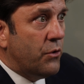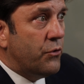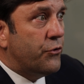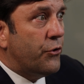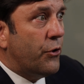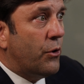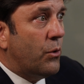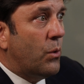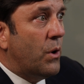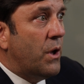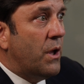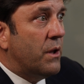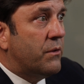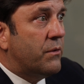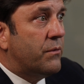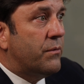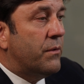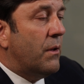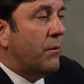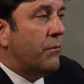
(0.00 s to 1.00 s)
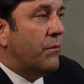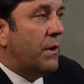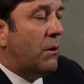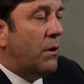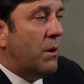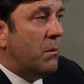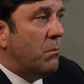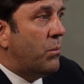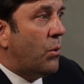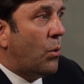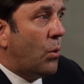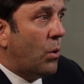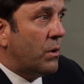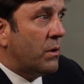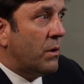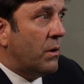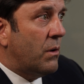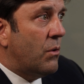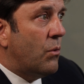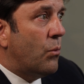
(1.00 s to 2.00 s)
So it's very
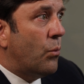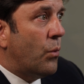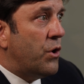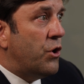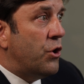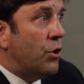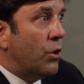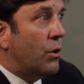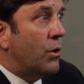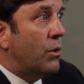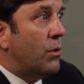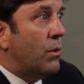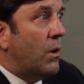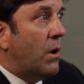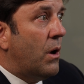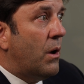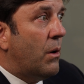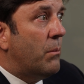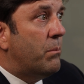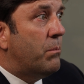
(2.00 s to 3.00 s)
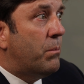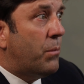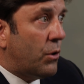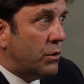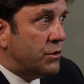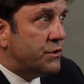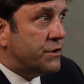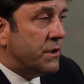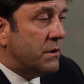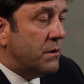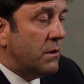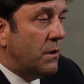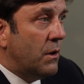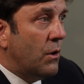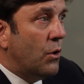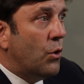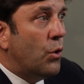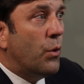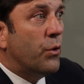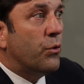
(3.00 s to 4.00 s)
important when you're a person
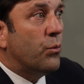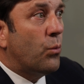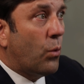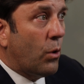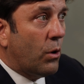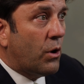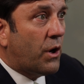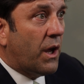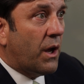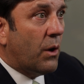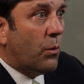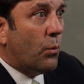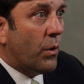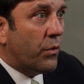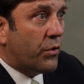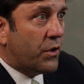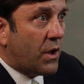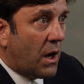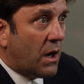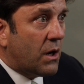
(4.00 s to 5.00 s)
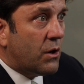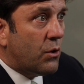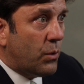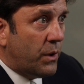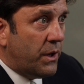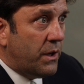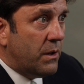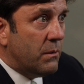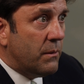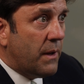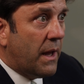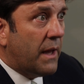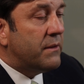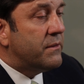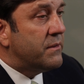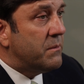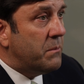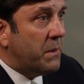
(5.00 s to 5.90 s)
who's working with concrete and